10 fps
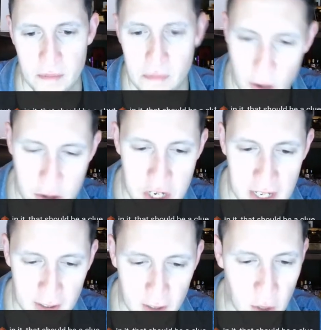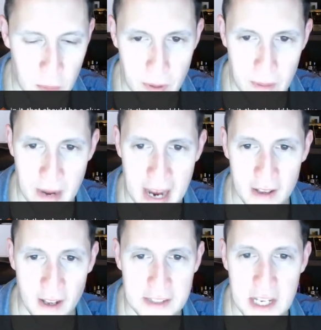Méchant Loup by
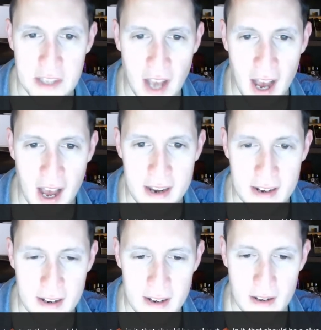L'Artisan.